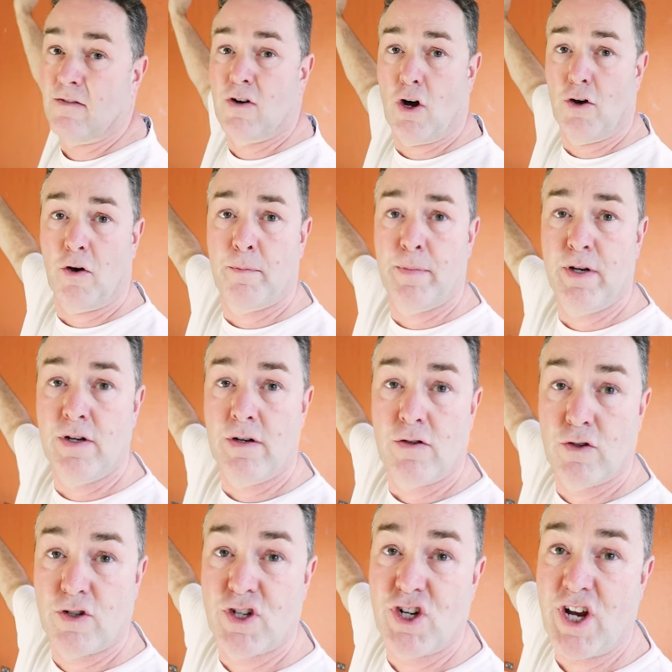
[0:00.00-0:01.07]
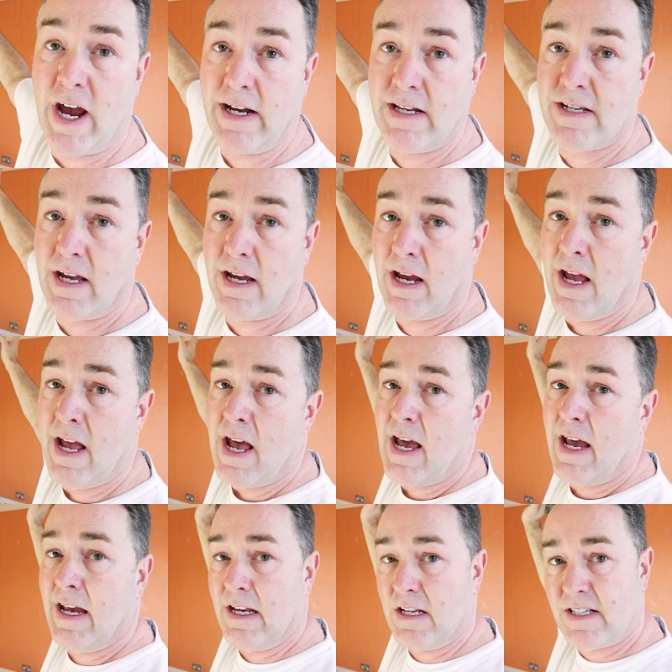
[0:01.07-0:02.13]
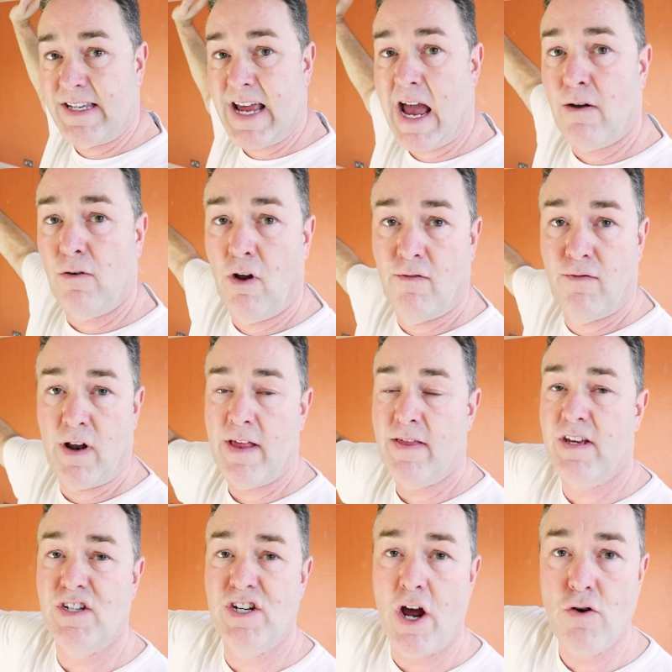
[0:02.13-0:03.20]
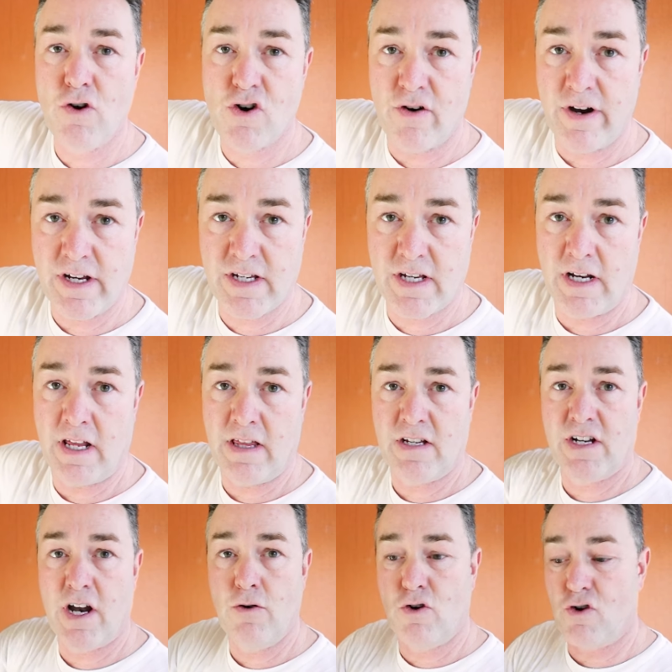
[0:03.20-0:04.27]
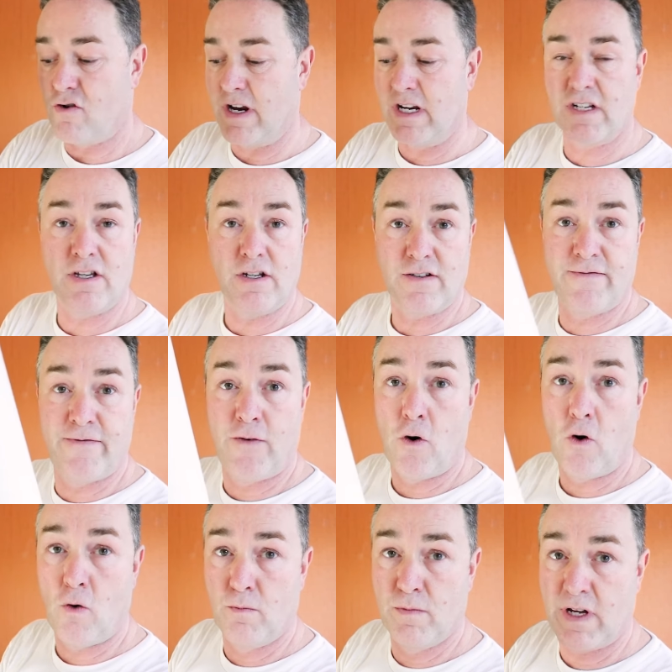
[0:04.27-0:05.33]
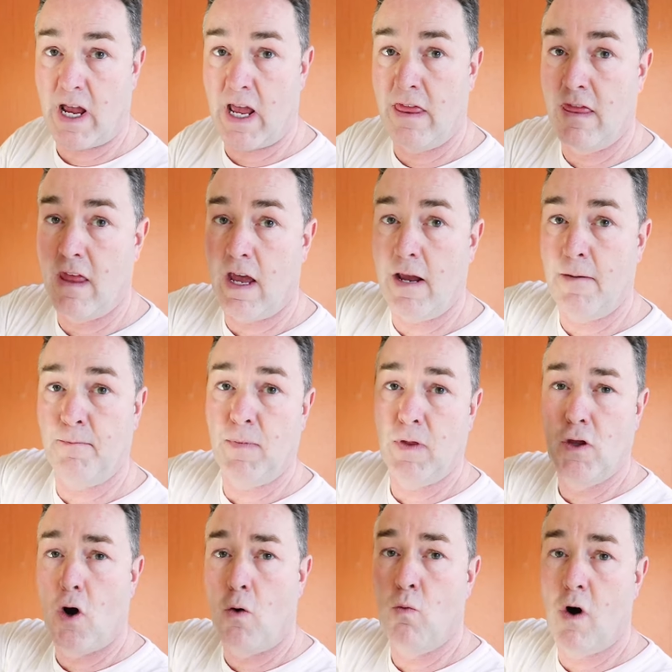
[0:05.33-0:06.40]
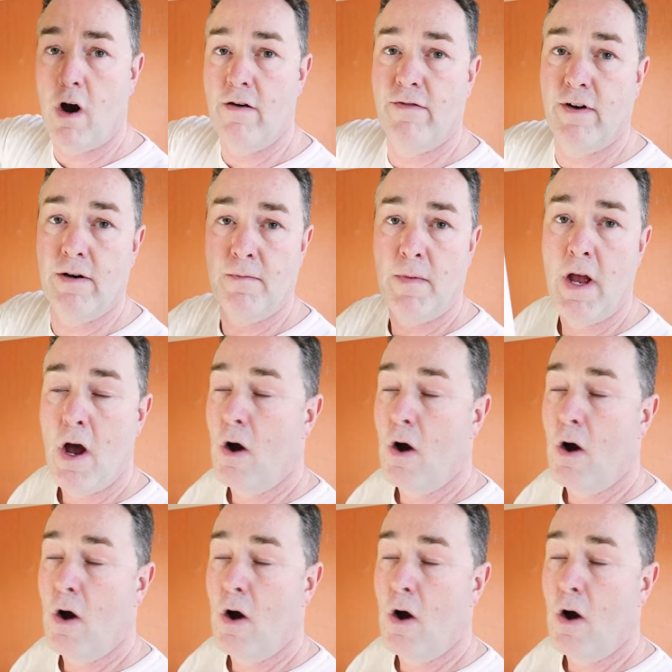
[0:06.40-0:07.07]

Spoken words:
I've gone up and just checked it. It's down lovely, there's no crease in it. There's no crease that's formed in the non-woven